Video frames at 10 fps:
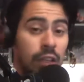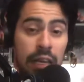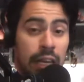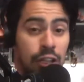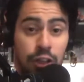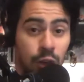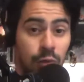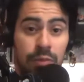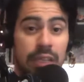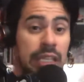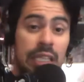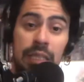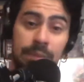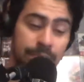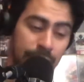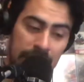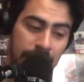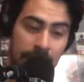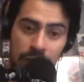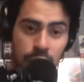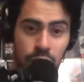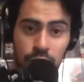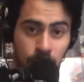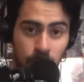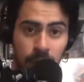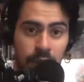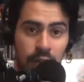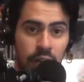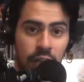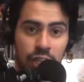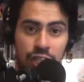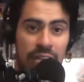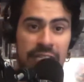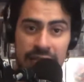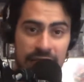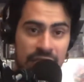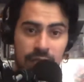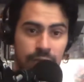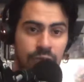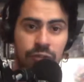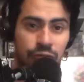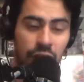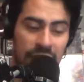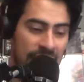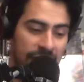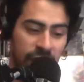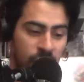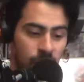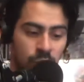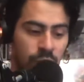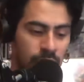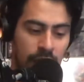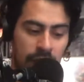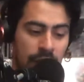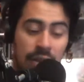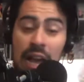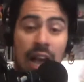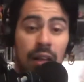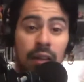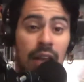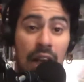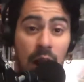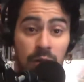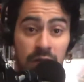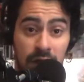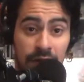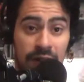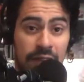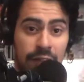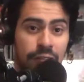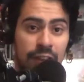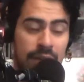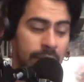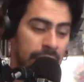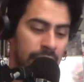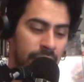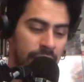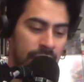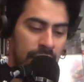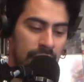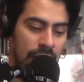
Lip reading: And dope. He played Michael dope, chasing, running after you. I was loving every freaking minute of it.